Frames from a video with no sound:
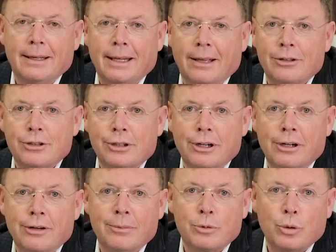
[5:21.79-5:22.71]
Now, the jury
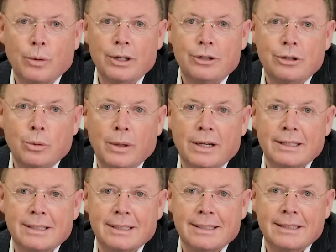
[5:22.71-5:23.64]
heard from 22
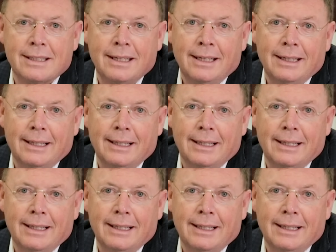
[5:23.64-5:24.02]
witnesses.